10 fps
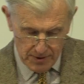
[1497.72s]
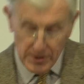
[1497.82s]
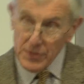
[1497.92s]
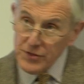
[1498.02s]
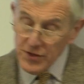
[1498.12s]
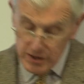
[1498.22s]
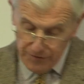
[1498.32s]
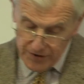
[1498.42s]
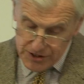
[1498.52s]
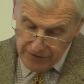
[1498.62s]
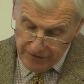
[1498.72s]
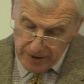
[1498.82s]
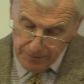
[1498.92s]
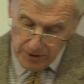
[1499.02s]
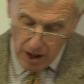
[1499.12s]
Then the 31st of
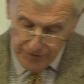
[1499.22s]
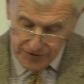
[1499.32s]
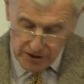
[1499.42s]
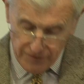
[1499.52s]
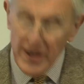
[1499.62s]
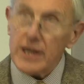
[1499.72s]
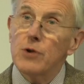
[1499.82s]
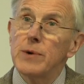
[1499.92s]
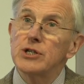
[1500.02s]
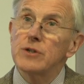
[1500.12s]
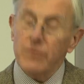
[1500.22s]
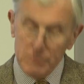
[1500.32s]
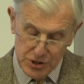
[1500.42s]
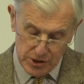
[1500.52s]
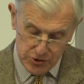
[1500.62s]
April, after the evacuation from
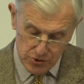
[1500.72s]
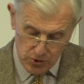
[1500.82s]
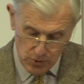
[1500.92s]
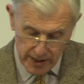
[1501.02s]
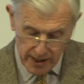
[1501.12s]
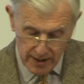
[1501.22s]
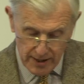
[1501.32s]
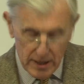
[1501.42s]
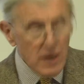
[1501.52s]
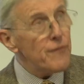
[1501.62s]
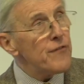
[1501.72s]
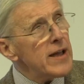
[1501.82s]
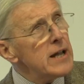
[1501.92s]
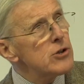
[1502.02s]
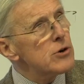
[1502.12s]
central Norway, a
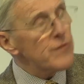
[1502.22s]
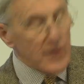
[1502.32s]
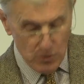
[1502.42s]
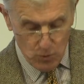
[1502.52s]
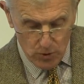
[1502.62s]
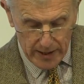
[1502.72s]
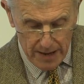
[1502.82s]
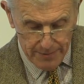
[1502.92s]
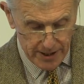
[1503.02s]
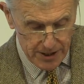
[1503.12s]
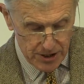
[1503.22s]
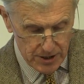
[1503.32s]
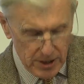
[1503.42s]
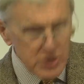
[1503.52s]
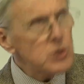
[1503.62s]
failure of that war cabinet
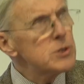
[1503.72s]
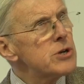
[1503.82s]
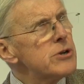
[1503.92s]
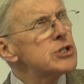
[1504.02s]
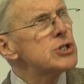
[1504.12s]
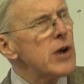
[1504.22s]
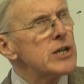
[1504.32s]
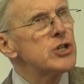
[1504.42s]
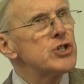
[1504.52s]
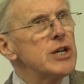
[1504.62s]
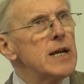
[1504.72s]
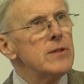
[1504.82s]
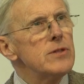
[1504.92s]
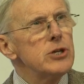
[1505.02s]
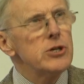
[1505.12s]
to adjust strategy
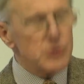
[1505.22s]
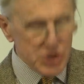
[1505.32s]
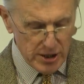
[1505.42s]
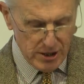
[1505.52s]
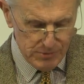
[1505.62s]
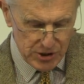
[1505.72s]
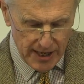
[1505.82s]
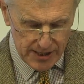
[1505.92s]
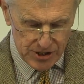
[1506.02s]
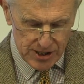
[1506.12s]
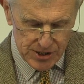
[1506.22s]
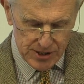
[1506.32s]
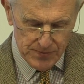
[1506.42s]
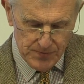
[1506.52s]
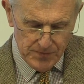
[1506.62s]
the new circumstances.
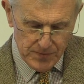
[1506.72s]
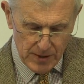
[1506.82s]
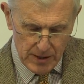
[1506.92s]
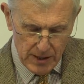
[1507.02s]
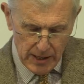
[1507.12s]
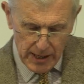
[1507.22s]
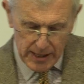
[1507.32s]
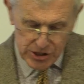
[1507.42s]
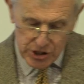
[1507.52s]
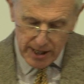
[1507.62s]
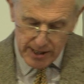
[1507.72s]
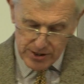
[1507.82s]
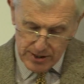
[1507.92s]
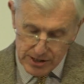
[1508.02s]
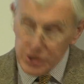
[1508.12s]
Instead,
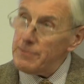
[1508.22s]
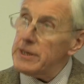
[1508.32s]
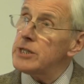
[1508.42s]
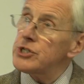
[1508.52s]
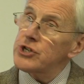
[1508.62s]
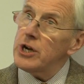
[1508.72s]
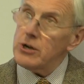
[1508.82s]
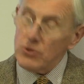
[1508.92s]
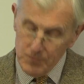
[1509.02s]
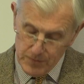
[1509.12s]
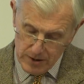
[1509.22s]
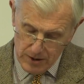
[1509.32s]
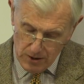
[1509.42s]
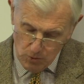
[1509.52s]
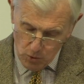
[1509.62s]
as the minutes show,
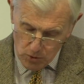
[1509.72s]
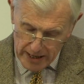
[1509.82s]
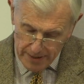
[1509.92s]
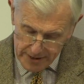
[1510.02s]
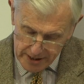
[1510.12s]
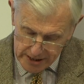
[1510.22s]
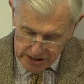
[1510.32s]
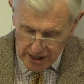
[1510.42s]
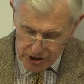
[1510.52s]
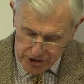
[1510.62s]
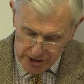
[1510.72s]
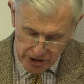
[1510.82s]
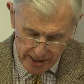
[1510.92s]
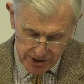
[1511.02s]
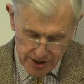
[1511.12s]
war cabinet discussion
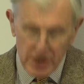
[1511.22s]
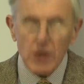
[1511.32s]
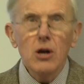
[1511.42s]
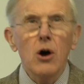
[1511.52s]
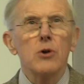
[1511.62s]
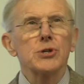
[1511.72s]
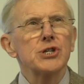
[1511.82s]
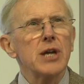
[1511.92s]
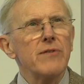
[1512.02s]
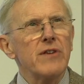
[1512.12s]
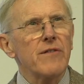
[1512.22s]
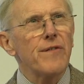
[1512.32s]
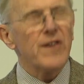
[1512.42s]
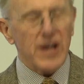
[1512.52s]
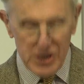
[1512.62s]
centred on saving
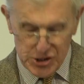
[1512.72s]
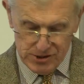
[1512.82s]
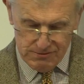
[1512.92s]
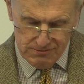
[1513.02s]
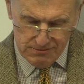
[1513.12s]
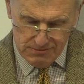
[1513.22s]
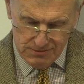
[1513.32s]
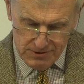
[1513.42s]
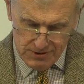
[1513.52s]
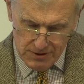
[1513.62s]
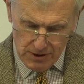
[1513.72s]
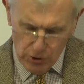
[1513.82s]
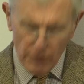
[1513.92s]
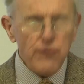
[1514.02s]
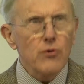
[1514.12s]
face, on
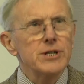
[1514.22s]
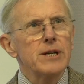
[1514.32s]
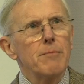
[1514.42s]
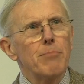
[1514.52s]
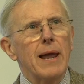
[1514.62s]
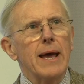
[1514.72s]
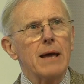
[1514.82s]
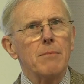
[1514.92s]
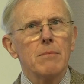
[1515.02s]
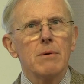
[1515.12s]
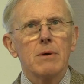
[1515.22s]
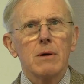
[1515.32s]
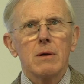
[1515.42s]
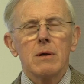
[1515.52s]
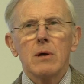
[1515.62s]
avoiding blame,
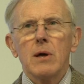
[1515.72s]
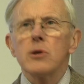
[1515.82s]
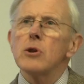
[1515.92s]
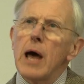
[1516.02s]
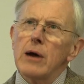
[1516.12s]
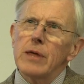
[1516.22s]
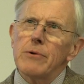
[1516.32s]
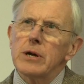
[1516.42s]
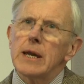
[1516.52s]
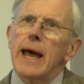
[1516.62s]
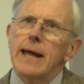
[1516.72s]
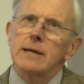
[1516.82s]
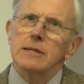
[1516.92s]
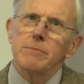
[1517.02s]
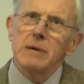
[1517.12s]
and on how they were going to
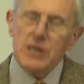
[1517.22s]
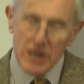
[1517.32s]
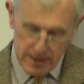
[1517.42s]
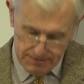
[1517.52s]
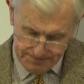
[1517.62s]
handle the media.